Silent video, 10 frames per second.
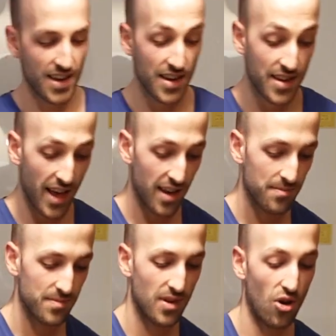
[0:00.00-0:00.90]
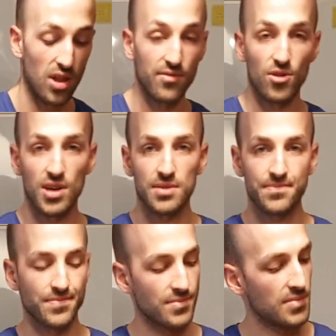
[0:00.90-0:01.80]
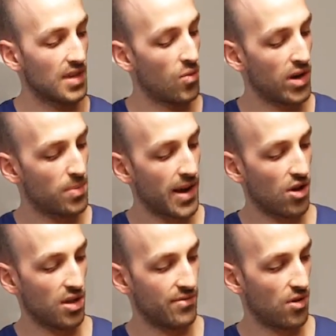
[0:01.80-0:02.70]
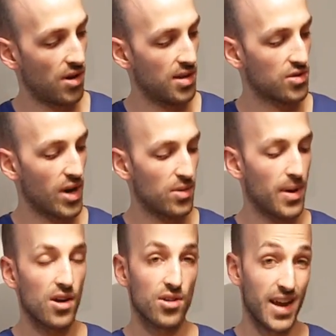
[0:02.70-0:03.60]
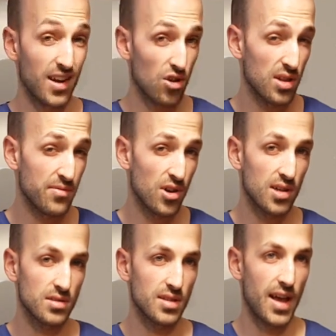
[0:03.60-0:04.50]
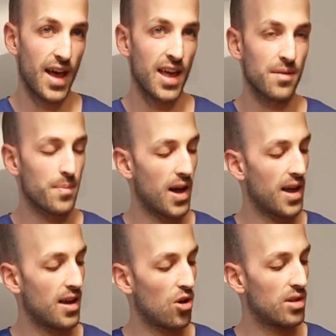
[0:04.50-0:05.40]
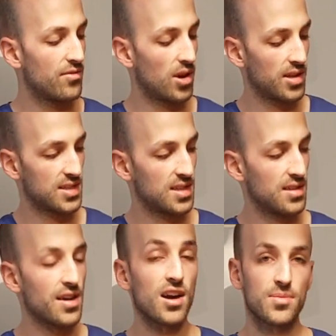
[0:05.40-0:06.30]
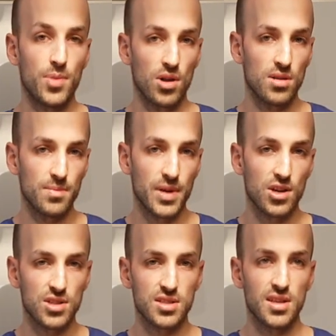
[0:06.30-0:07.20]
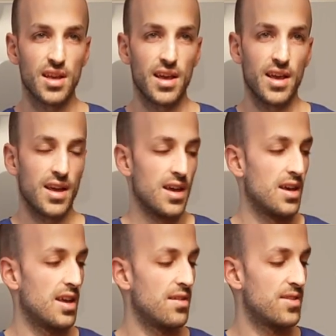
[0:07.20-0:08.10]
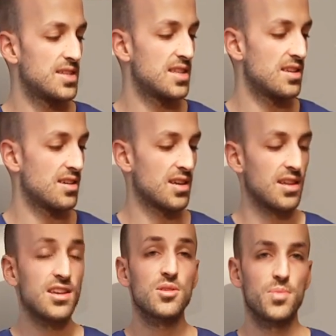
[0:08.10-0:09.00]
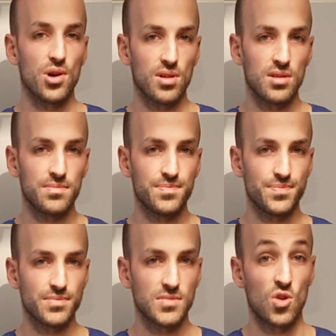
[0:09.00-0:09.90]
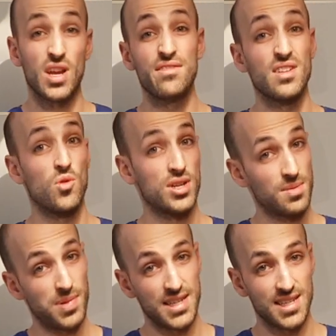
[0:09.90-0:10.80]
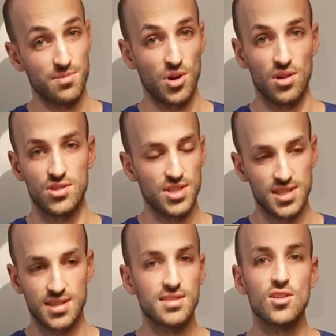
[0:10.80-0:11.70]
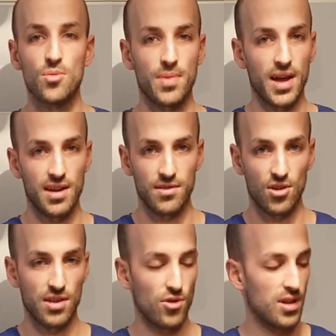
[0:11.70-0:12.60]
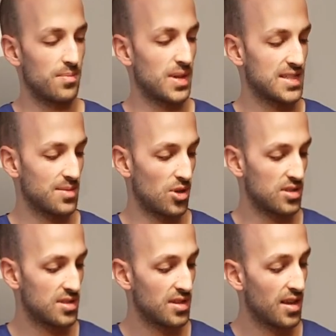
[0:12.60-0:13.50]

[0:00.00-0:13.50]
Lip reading: Then olive oil. When you buy olive oil, try to buy organic olive oil and buy olive oil that's in a dark bottle, because if it's in a clear bottle, or even worse, a plastic bottle, just don't buy olive oil in plastic bottles.